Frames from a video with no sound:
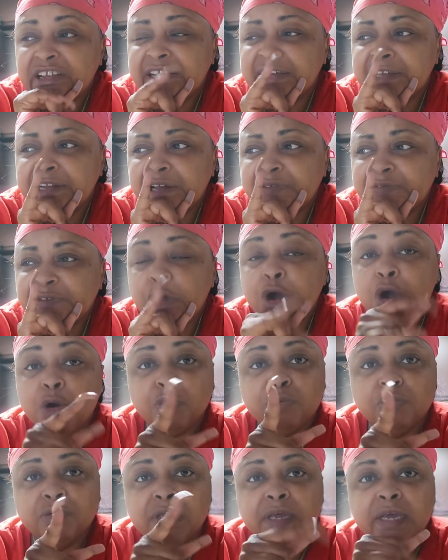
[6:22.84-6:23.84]
And I,
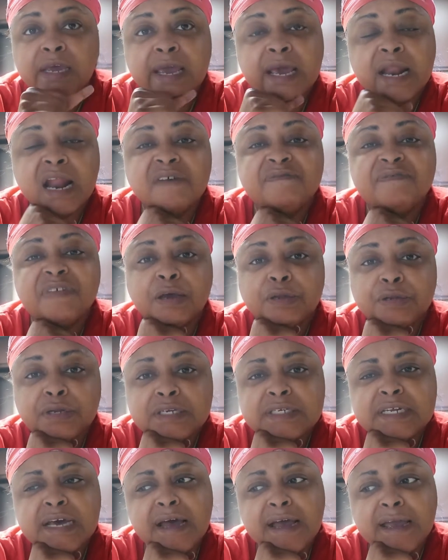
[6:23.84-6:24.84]
oh, and I found
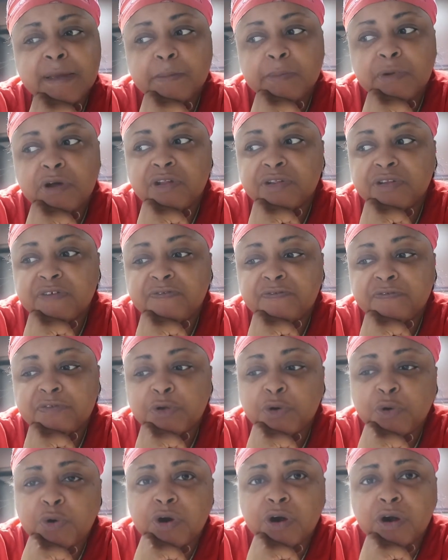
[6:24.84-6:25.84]
a dime on the
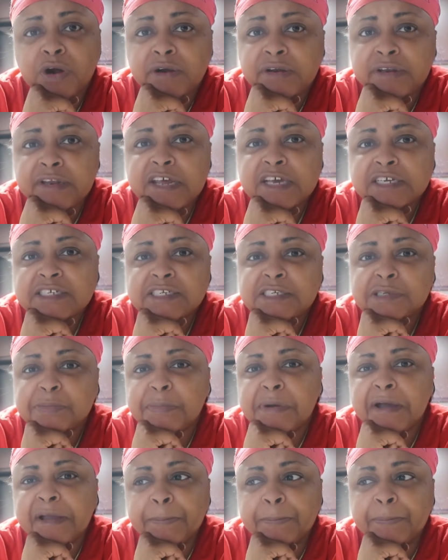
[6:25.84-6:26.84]
floor next to
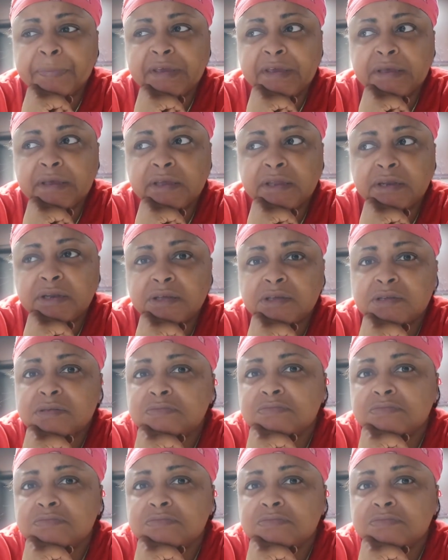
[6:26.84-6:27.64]
my bed.